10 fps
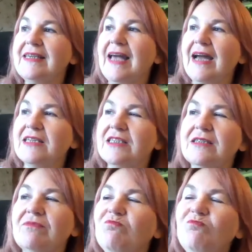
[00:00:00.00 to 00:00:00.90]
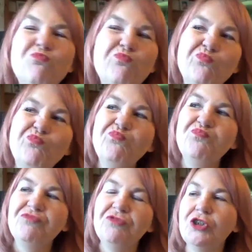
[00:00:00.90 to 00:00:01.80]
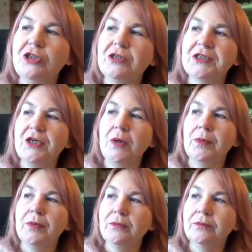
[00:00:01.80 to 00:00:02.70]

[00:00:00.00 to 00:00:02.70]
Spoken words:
that, should have looked it up,